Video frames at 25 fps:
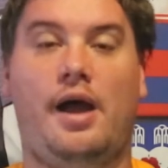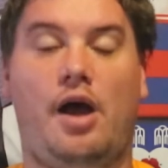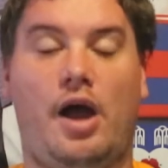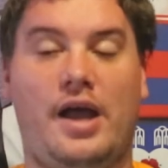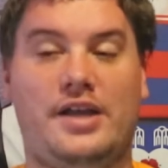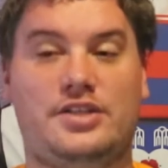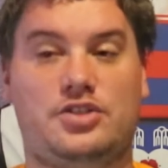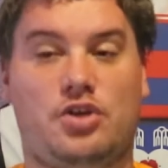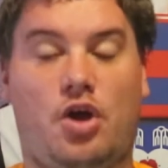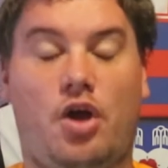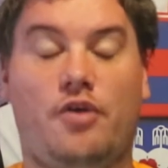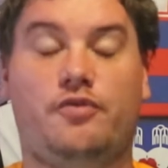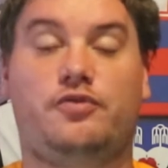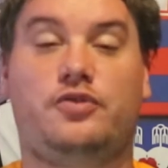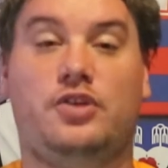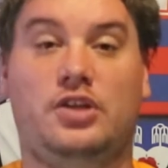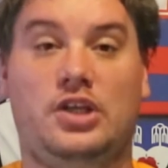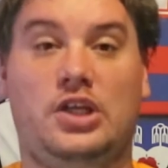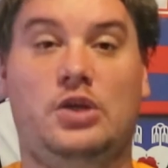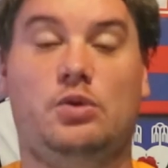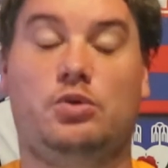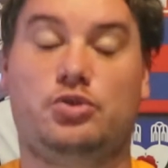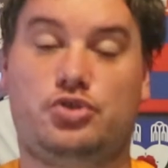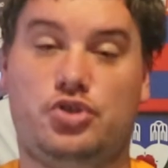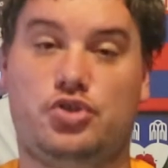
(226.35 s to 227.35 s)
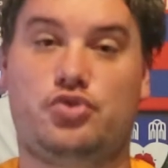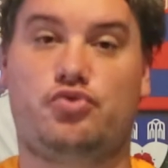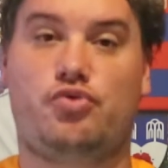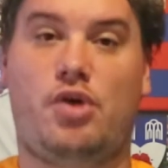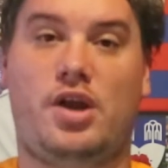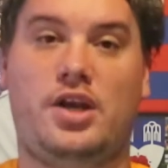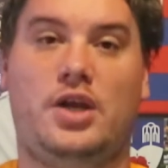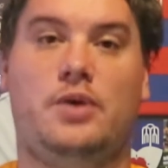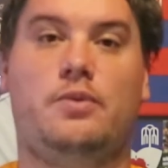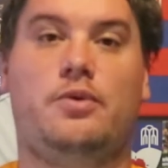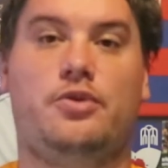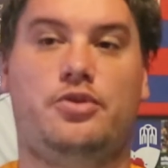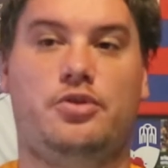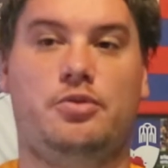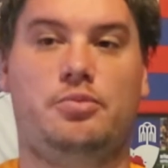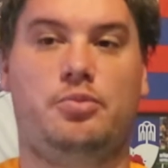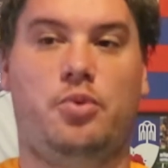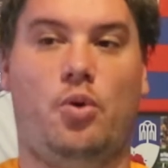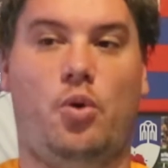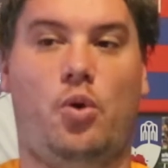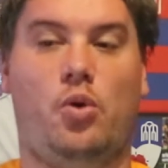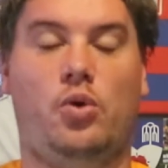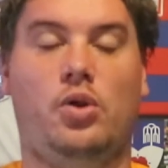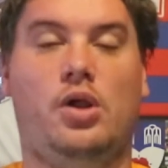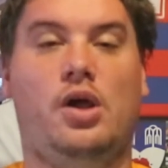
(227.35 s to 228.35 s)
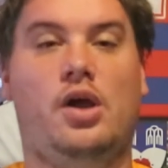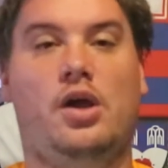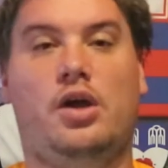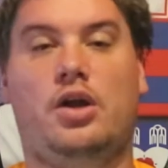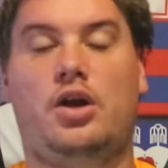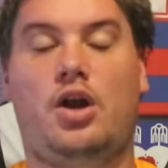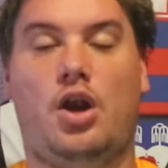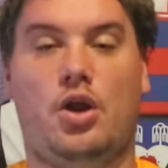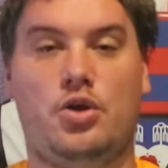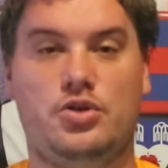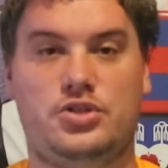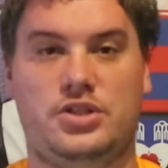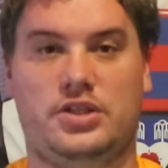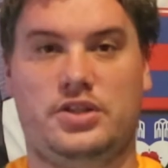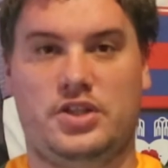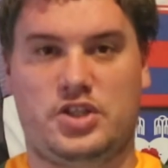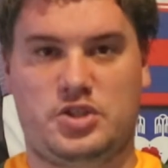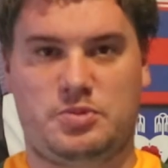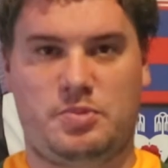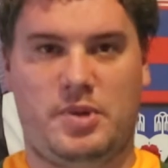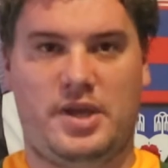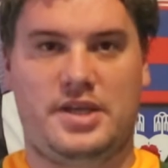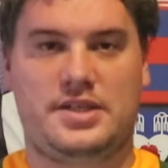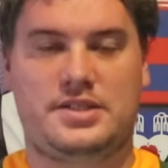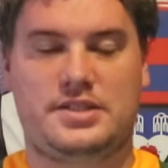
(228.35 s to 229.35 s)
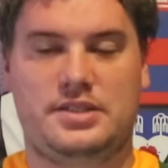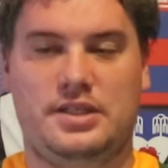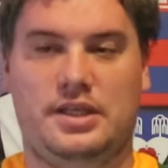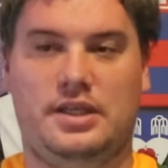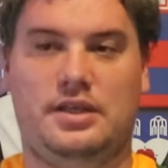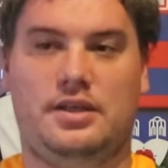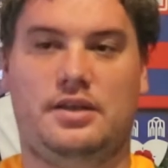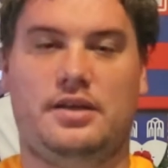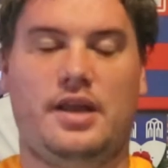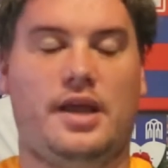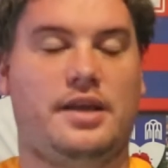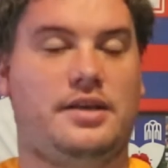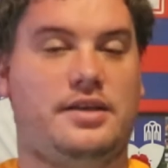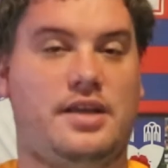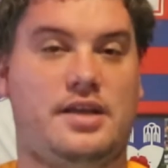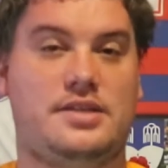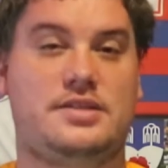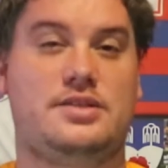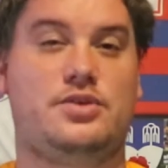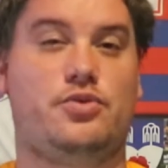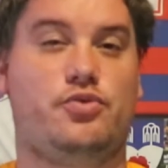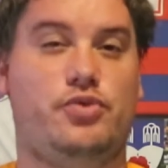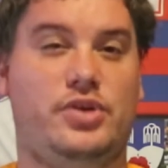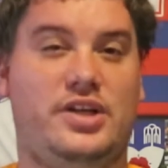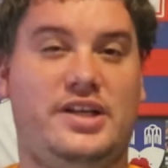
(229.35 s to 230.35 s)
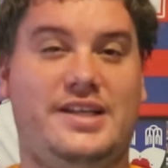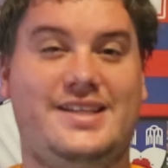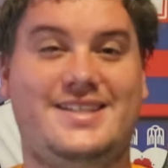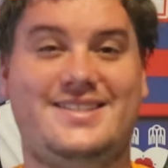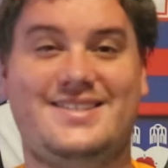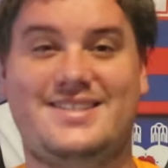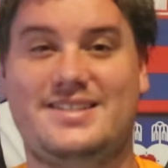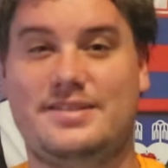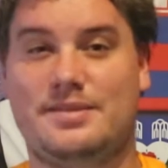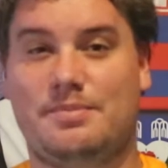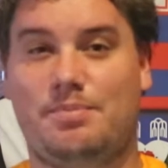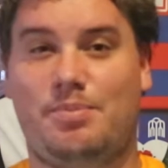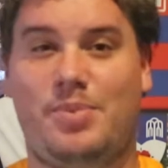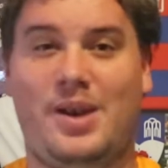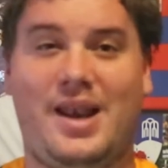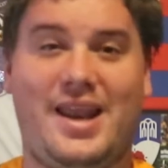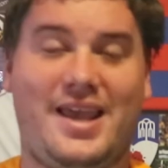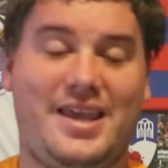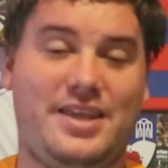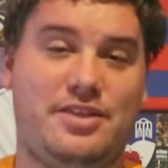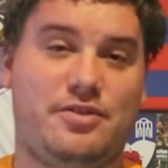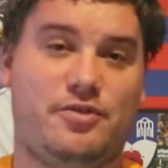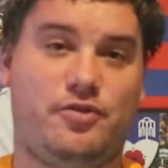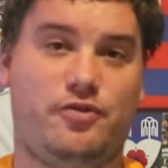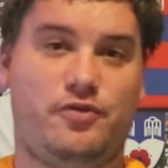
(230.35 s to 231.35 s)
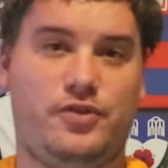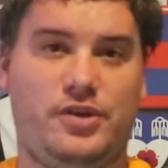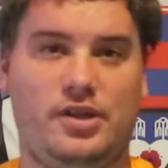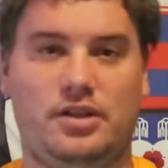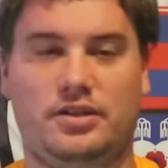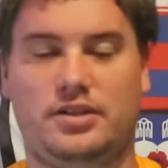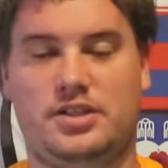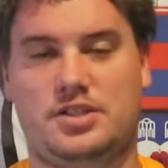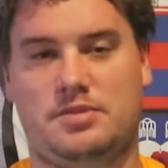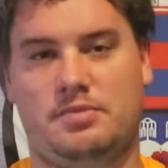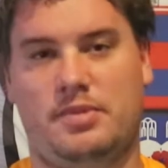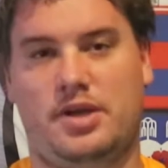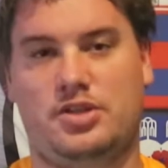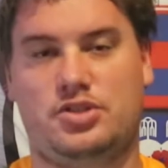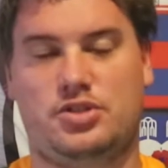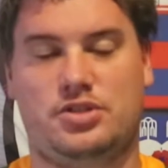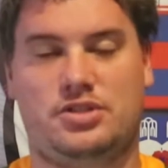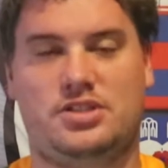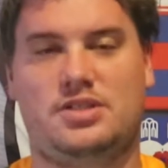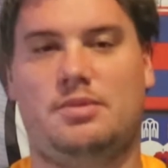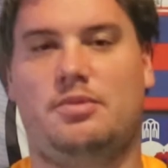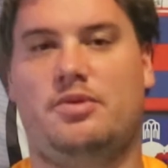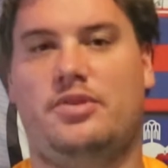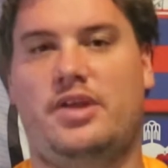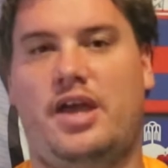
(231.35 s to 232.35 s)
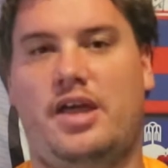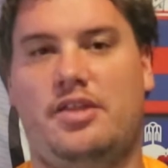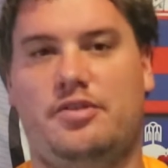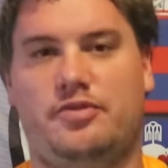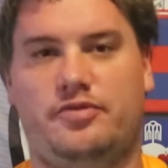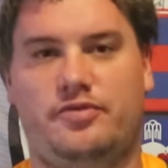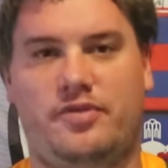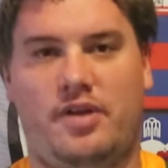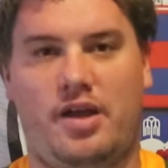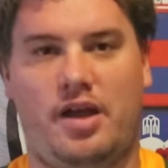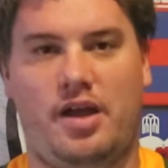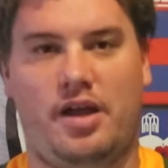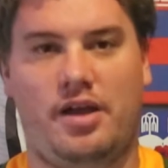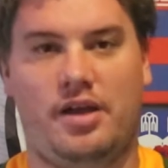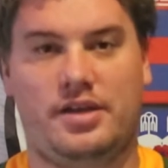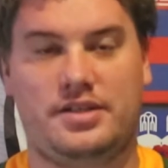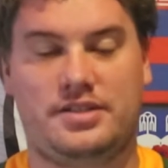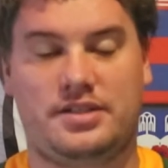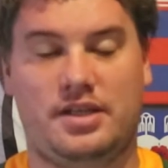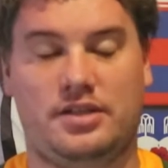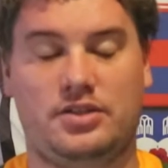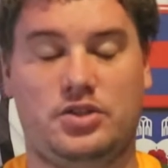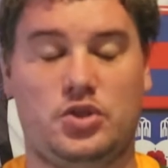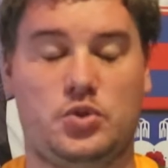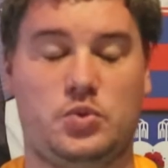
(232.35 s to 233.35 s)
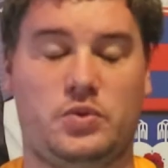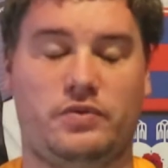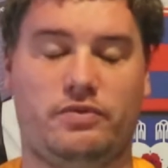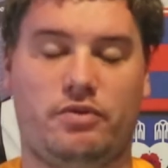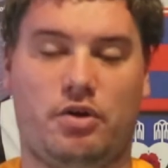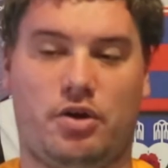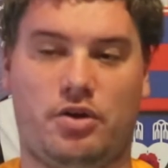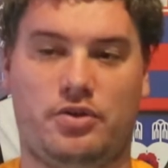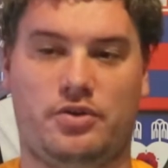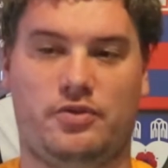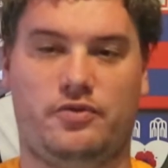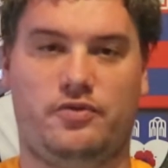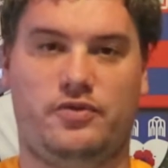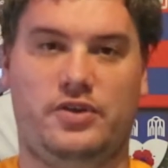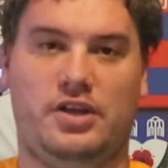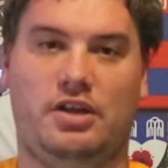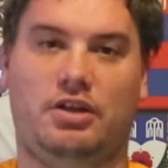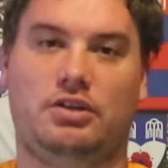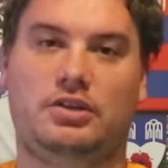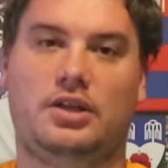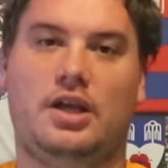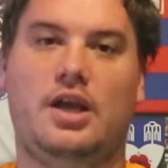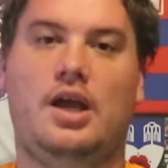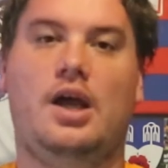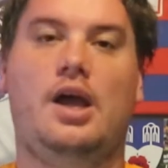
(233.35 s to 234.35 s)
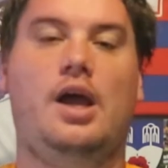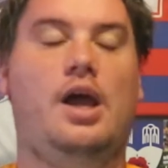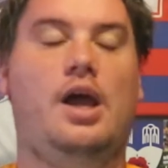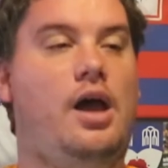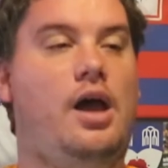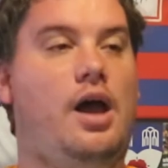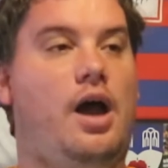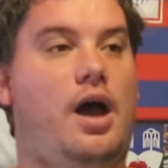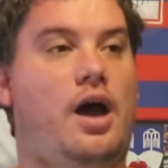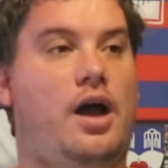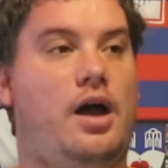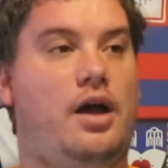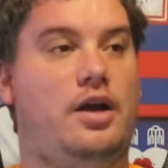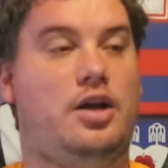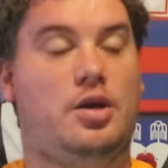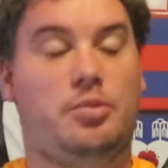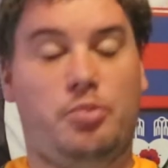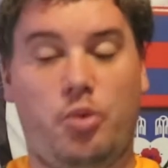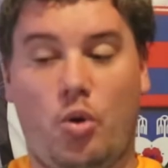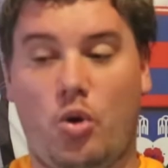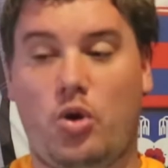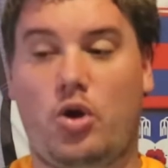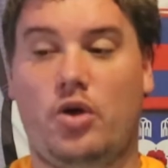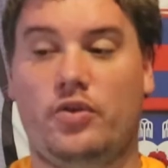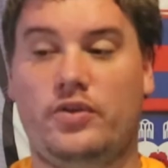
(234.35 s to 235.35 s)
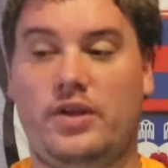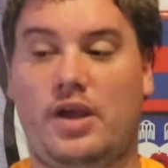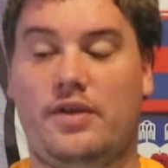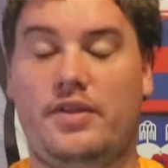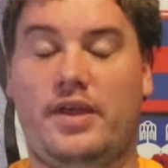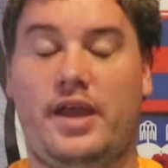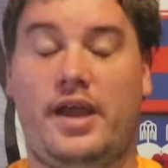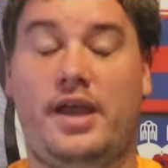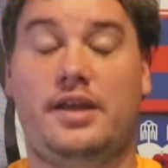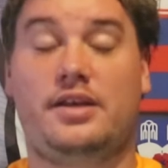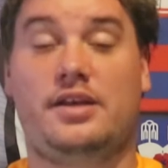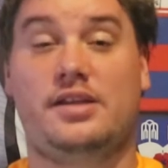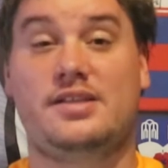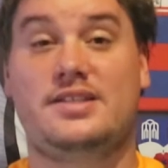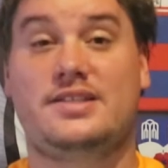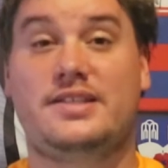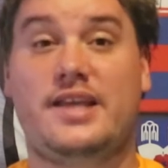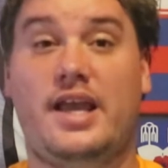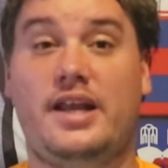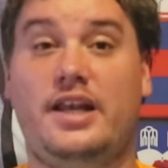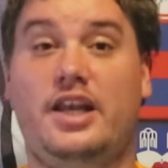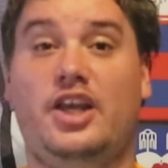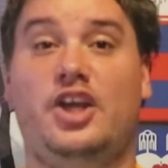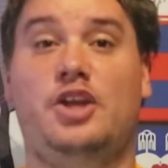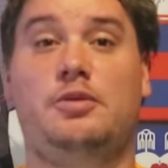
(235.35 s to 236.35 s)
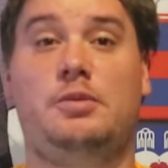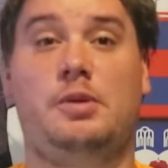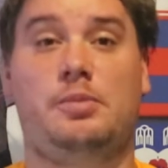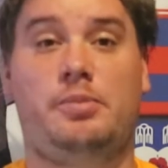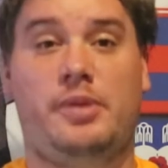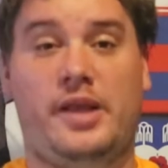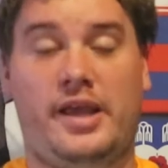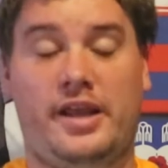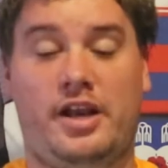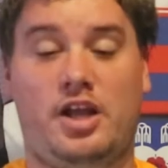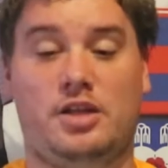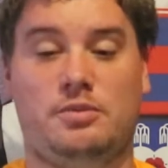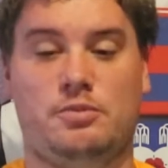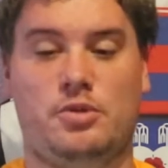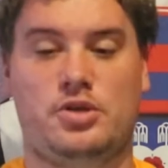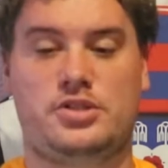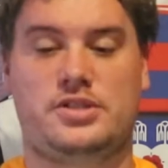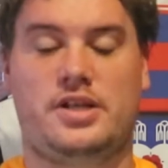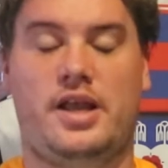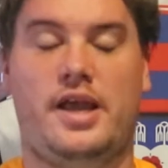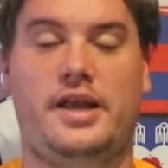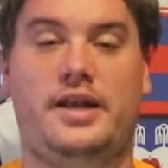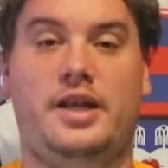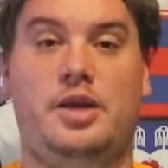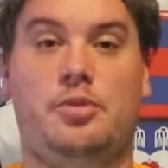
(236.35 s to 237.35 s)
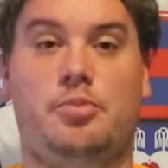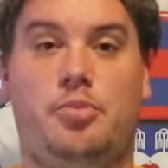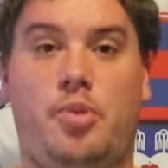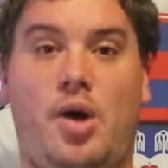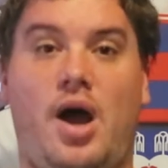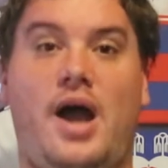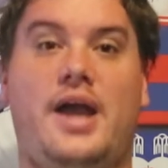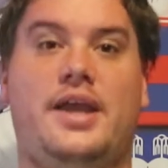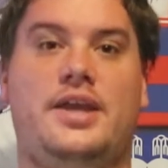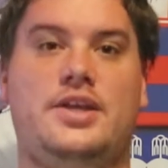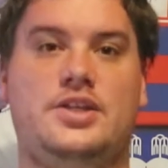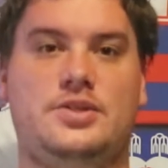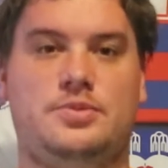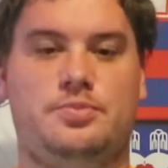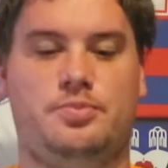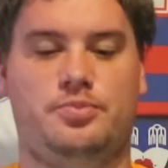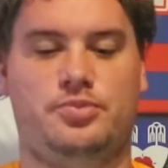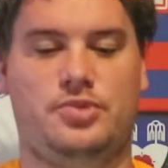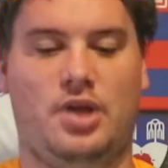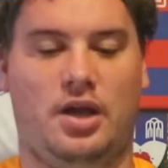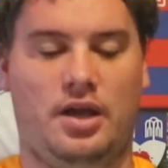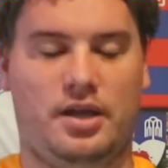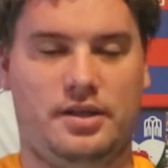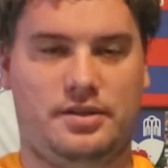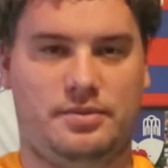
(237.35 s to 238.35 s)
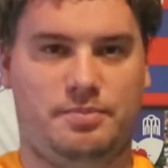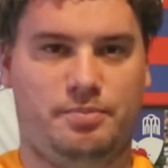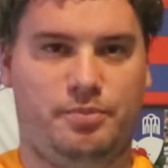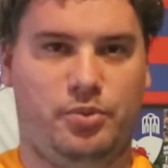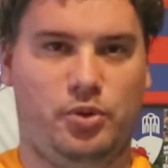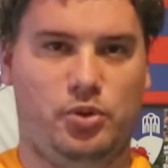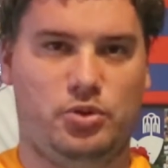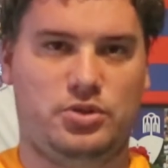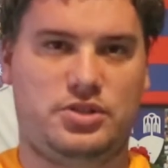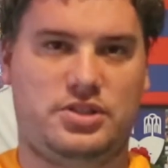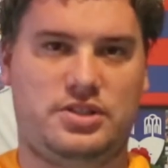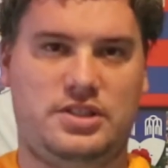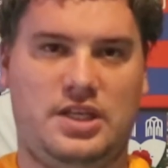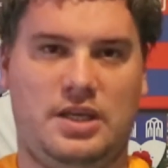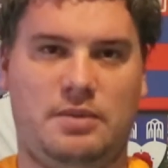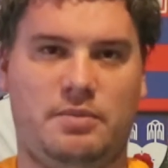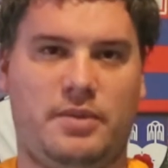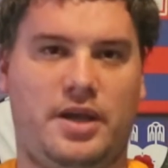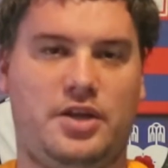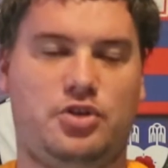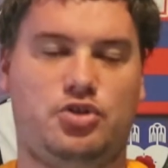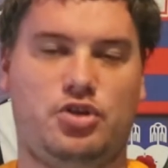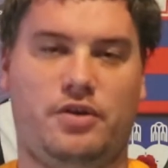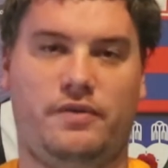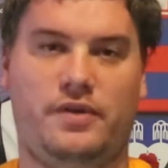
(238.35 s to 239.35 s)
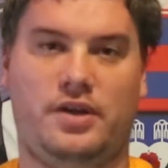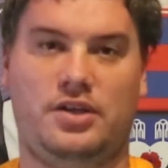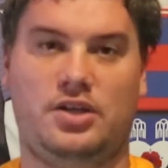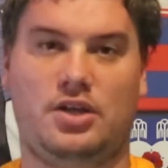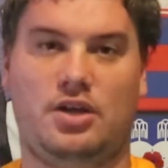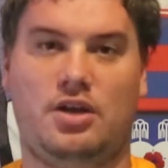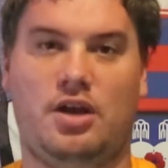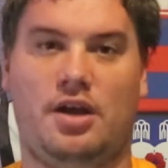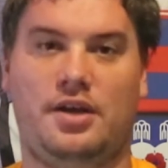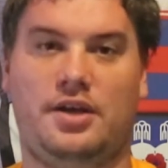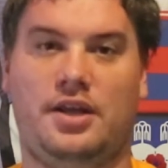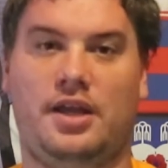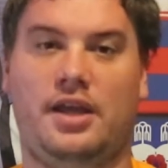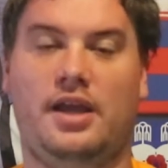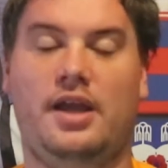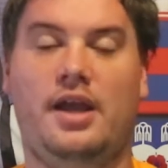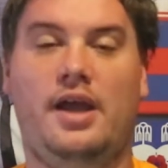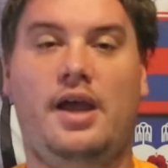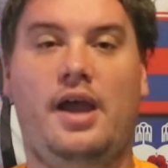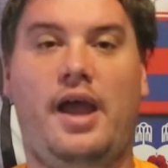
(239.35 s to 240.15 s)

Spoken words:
As often, he will just run in with the ball, closing the space needed, and doesn't really play the field as much as some of the other centers we've got on the field. Kuboka, on the other hand, and sadly going to be played out most likely by his Bulls teammate Trevor Nyakane,